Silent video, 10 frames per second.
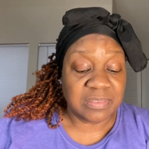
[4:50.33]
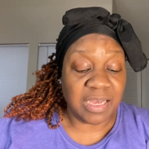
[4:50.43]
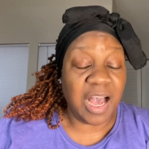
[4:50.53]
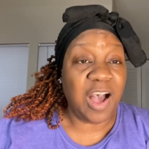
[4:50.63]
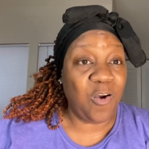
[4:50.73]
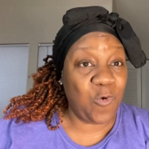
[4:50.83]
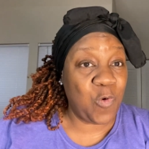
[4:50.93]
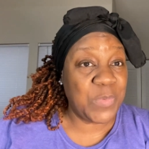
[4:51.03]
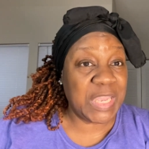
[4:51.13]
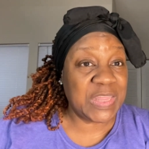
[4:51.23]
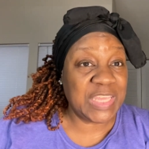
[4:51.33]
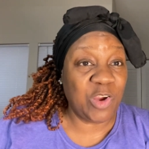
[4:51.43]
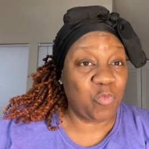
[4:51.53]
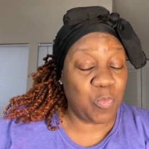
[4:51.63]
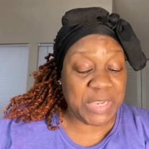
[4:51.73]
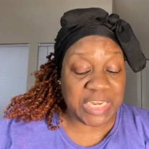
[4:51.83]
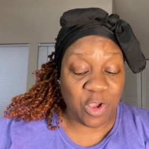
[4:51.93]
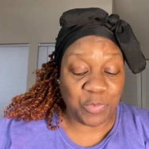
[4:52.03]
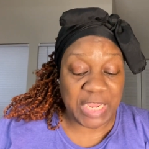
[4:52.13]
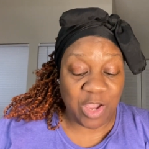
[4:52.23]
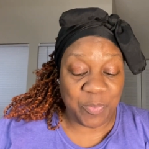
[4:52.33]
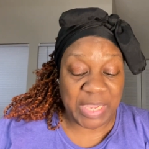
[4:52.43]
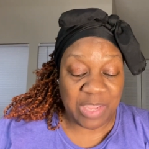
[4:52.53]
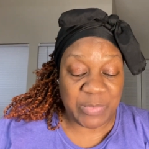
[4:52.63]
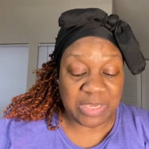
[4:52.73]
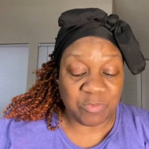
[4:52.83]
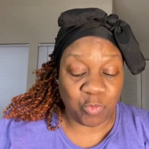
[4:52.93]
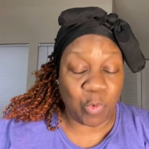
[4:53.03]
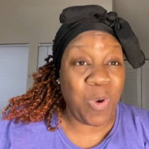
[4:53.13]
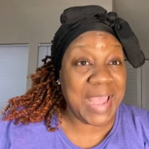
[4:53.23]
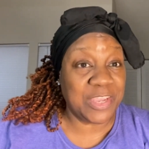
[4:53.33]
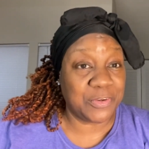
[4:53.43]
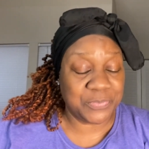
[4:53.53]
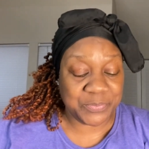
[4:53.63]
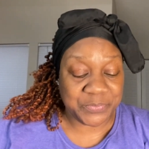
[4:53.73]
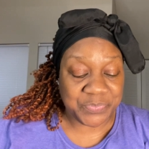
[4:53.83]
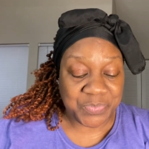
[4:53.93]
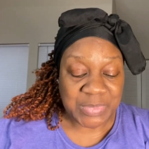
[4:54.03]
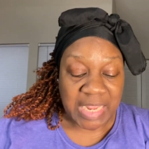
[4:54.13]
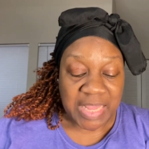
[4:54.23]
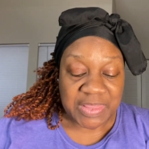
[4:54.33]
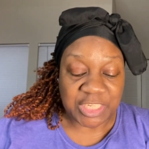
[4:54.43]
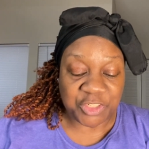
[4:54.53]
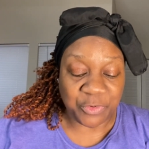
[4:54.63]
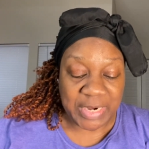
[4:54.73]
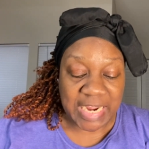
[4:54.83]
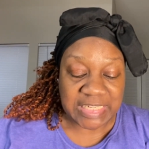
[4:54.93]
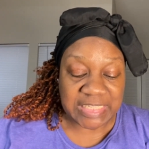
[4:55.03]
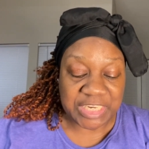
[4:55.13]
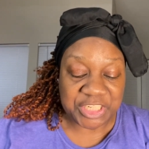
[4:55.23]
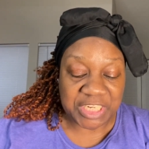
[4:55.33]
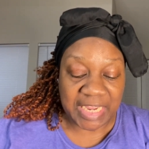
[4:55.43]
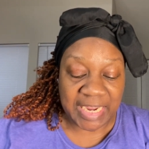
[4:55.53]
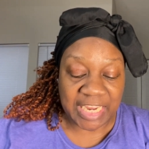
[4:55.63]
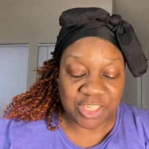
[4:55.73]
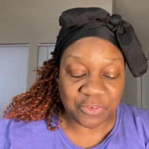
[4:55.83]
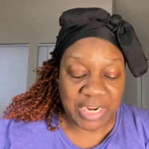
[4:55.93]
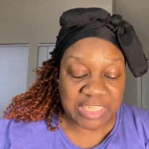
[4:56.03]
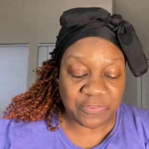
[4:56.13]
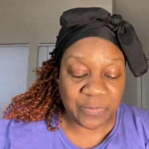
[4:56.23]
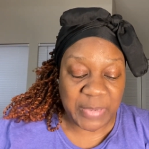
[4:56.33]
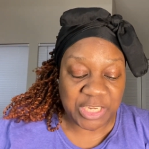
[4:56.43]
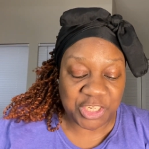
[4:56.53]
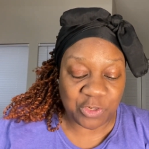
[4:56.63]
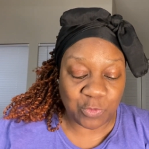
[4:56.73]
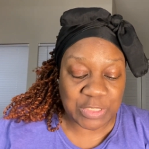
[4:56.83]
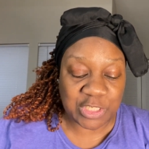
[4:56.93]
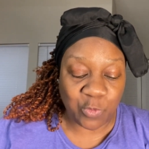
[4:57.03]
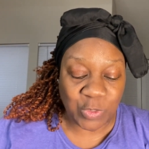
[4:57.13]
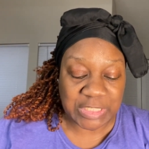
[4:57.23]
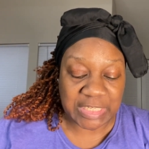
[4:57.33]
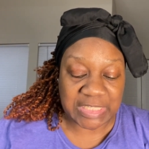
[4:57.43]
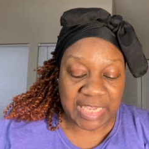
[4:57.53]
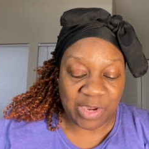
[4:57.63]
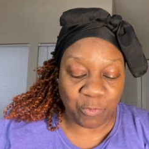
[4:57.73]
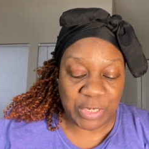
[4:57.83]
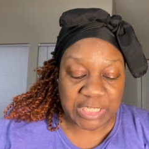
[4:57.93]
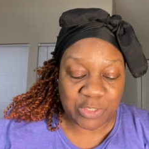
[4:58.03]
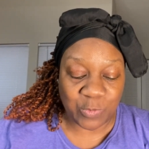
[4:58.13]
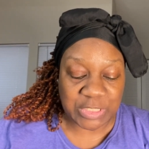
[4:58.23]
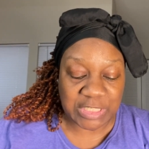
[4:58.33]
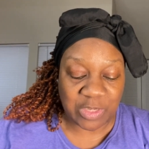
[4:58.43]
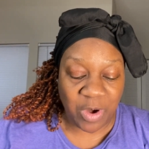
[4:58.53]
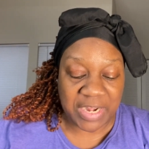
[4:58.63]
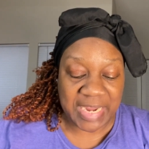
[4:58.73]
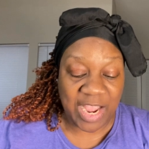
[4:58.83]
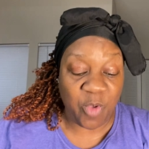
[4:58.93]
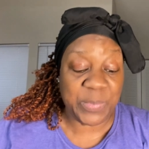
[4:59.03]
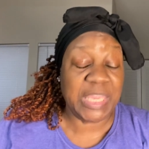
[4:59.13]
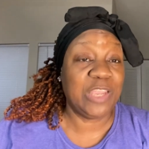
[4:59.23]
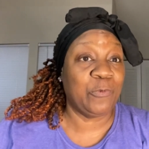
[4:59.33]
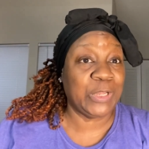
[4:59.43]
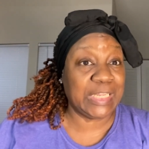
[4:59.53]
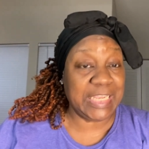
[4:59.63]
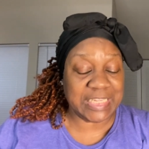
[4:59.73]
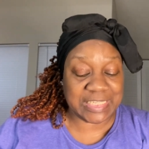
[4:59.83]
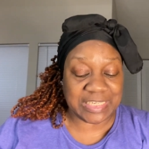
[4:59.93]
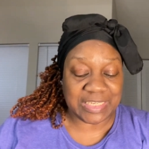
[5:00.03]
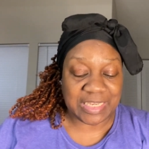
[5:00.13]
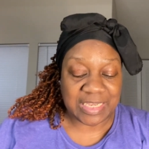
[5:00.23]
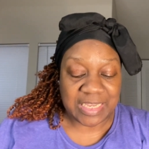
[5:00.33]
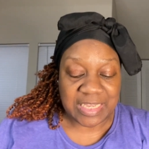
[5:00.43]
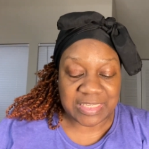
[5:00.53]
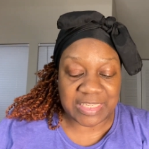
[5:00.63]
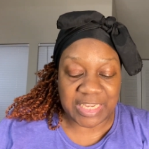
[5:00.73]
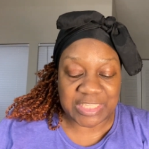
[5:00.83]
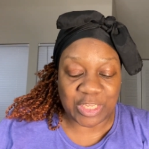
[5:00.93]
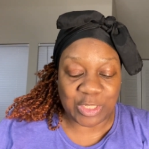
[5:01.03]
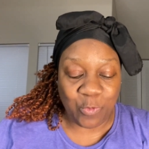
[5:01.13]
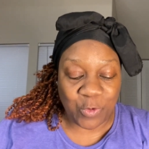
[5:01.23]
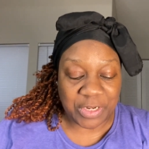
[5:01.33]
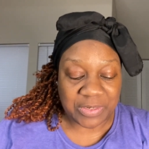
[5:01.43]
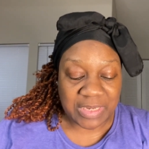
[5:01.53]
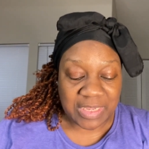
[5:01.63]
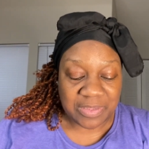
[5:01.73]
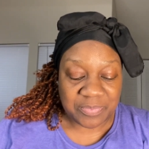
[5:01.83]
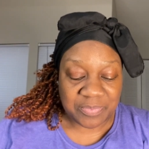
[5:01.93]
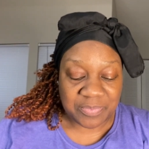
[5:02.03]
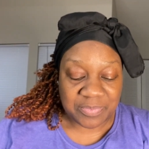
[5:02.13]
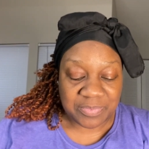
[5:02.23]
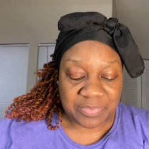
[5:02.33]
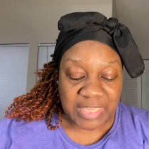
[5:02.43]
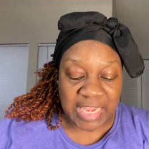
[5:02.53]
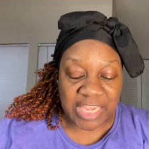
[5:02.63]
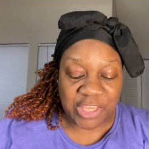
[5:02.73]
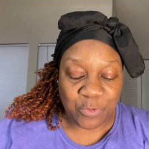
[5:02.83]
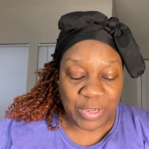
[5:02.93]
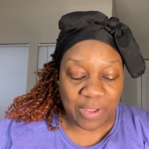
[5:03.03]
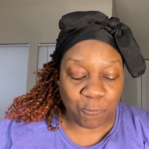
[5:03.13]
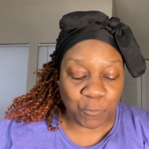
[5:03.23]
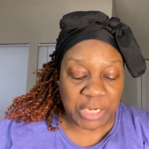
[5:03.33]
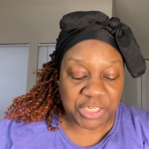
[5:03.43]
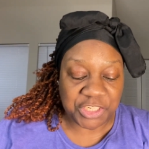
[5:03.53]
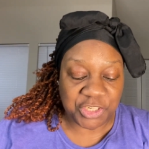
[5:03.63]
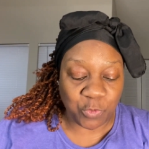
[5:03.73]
a home and there will be no down payment required. The transition and transformational sources and resources are now being released, says the Lord. And you have reached